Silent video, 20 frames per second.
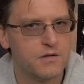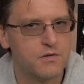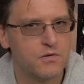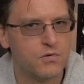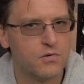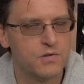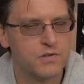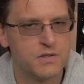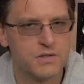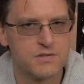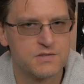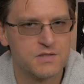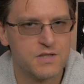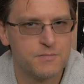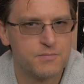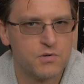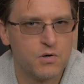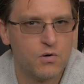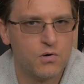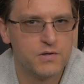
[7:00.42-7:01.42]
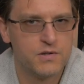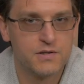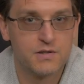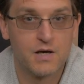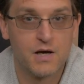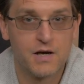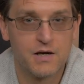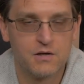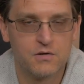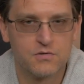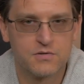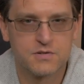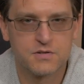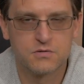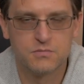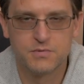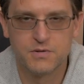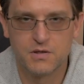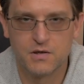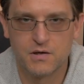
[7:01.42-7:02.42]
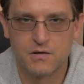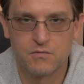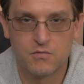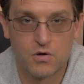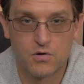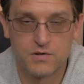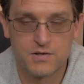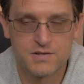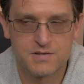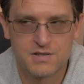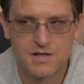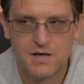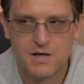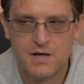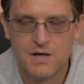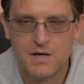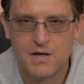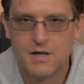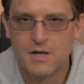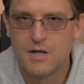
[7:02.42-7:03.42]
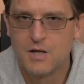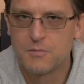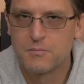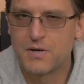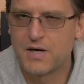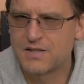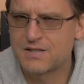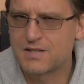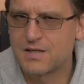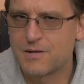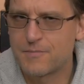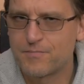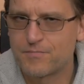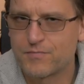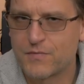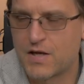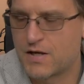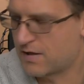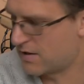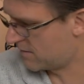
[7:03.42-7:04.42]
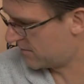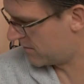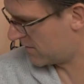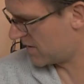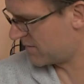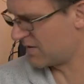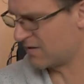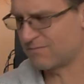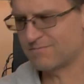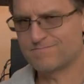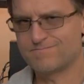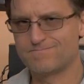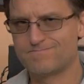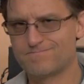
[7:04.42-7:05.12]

at all, and I skipped all the dialogues, to be honest. But again, I mean,